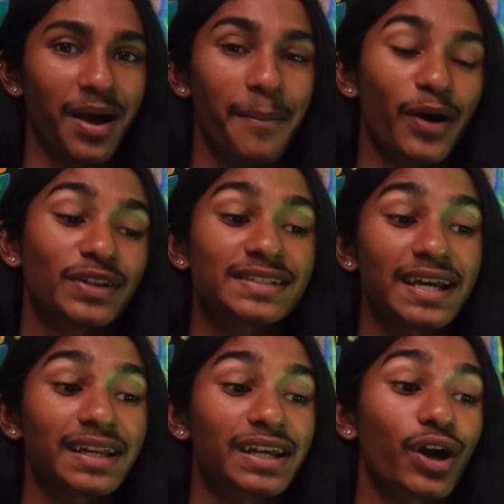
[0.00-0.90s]
about the
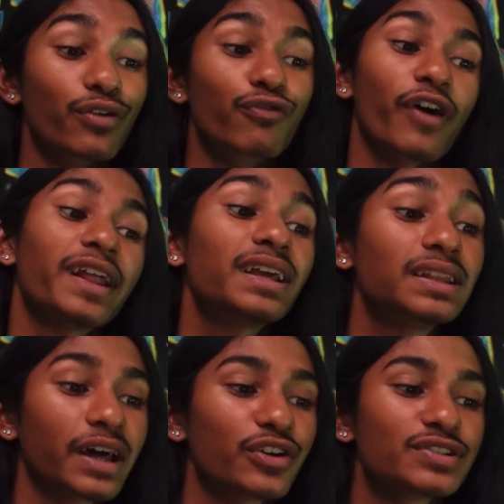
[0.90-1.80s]
technique of writing a
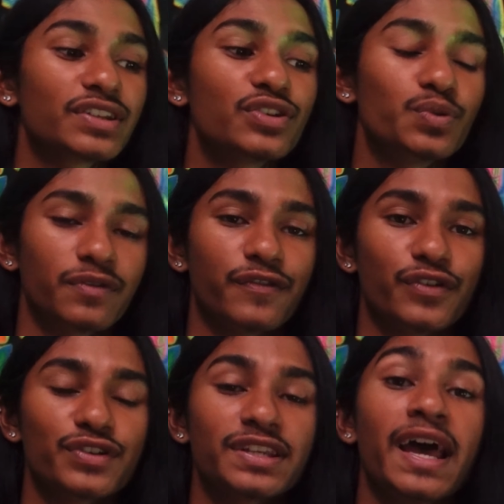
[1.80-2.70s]
letter to the universe